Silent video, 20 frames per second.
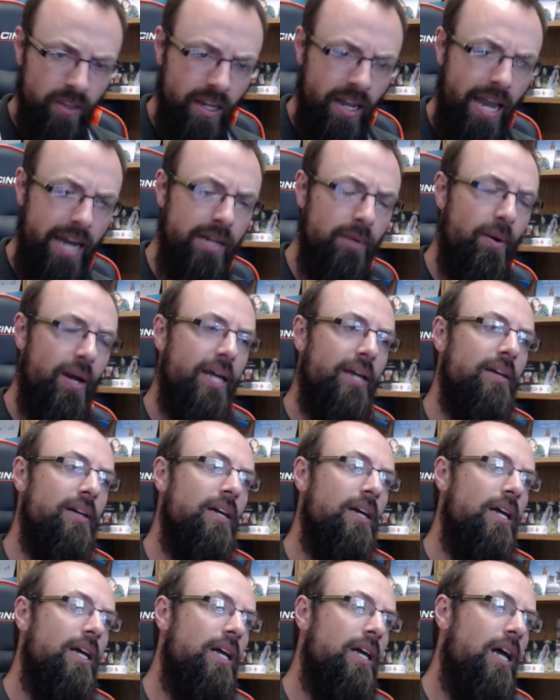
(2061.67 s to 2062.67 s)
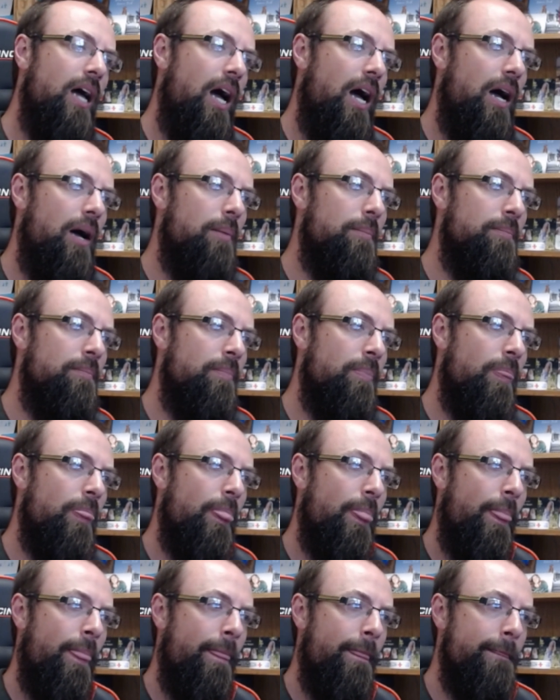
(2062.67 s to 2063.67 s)
Anyway, um,
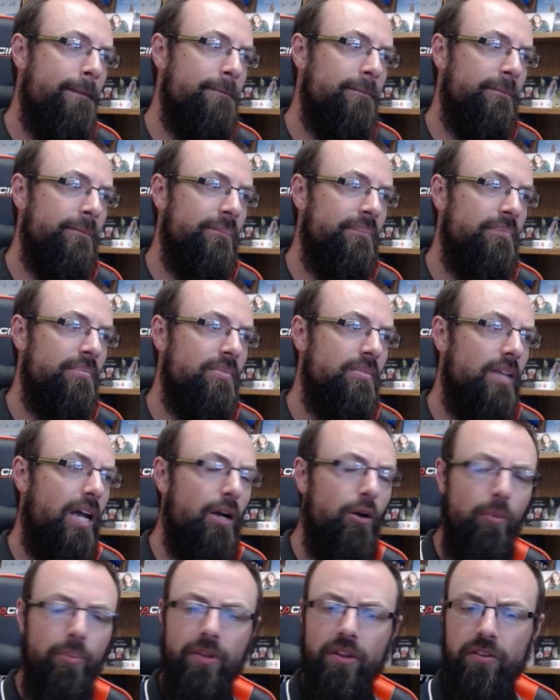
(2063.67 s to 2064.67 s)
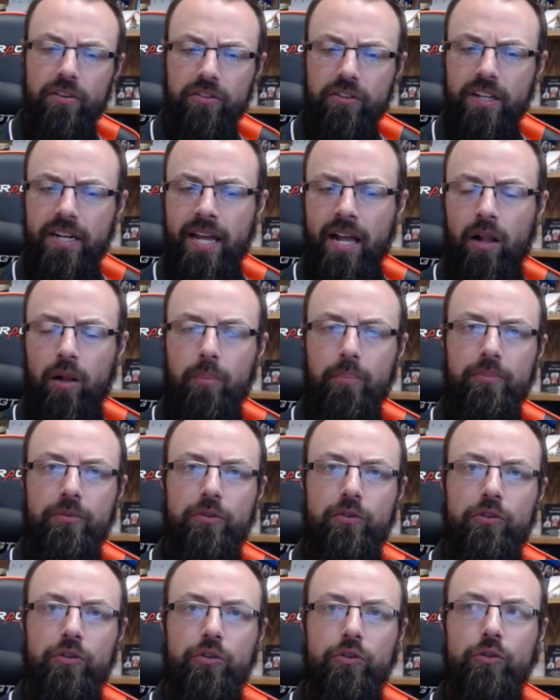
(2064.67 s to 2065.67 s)
I hope that this can help
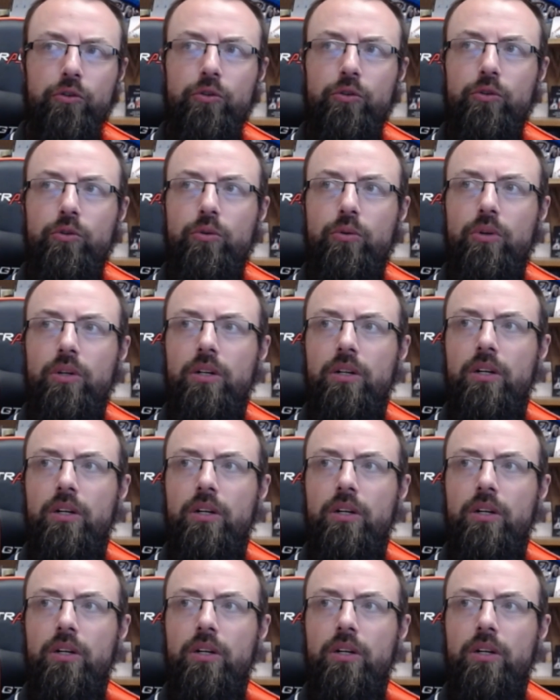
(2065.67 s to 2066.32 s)
to